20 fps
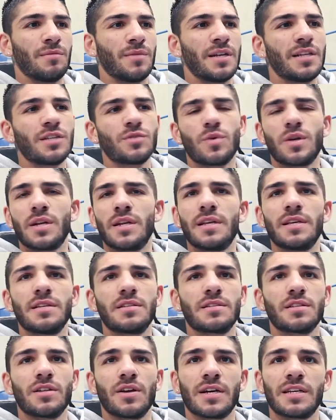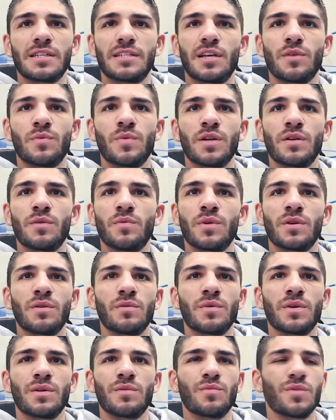It is what it is. Like I said,
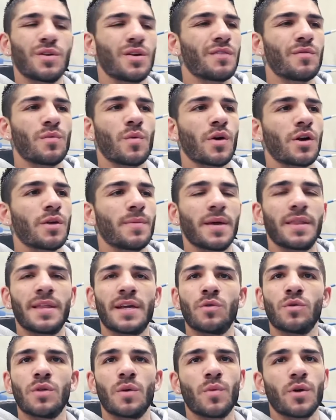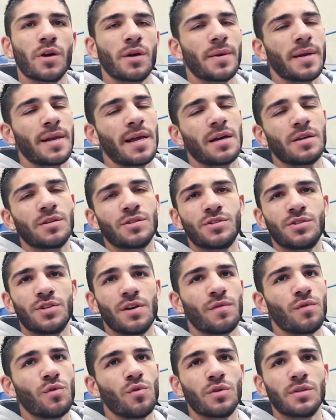we're not even worried about that. All I'm worried about now is
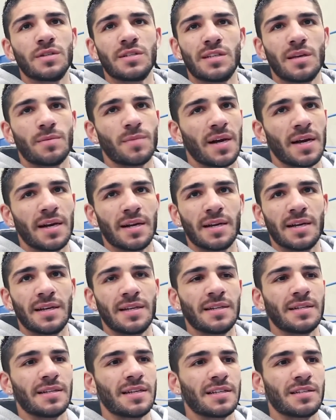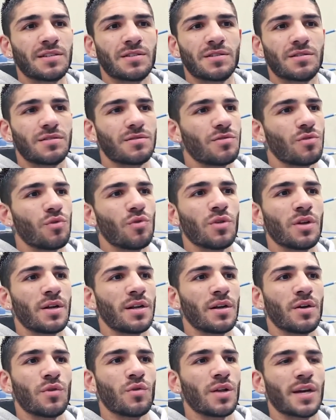Jeff Horn, December 18. That's all
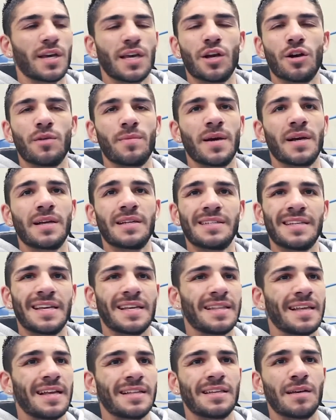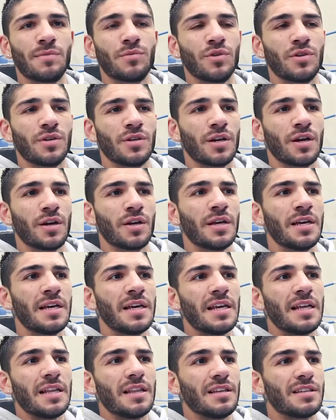I care about, and getting that W.
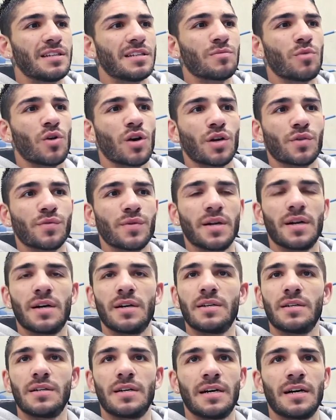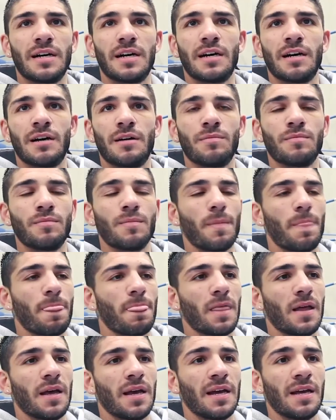This is my career,
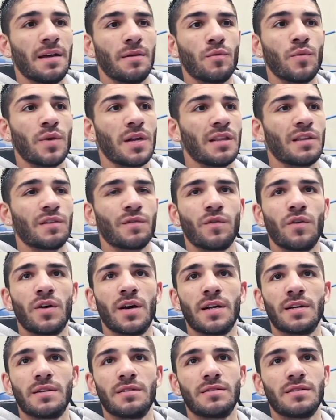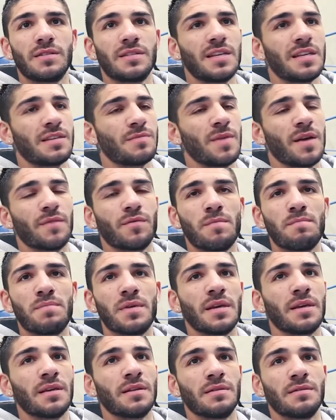and winning this fight sets me up for
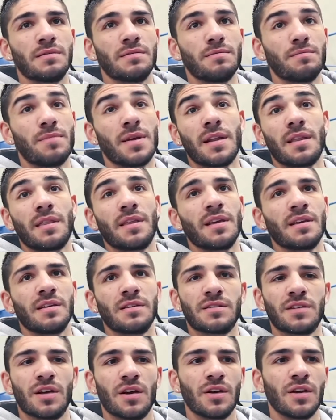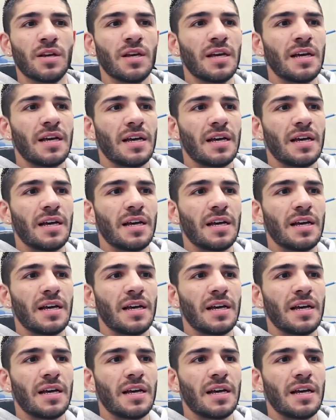big and better things. So,